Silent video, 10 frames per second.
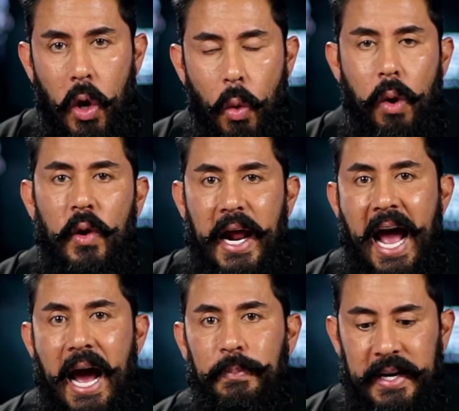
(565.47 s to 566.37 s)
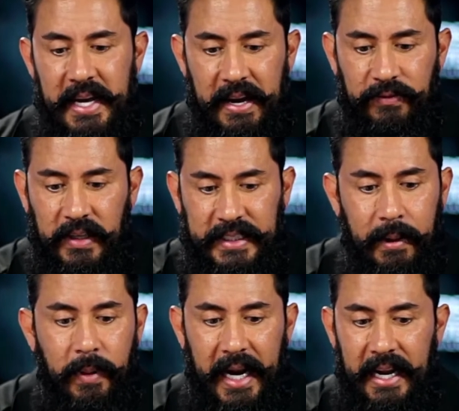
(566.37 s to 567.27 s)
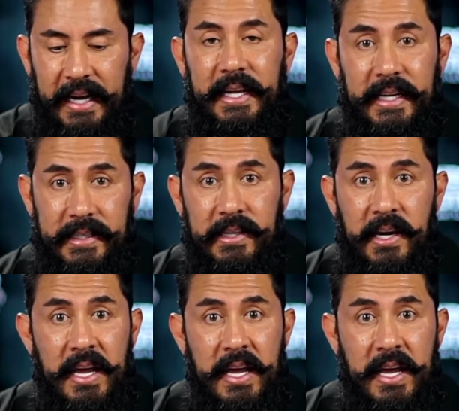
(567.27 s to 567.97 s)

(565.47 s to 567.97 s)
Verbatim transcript: What would have happened if somebody like this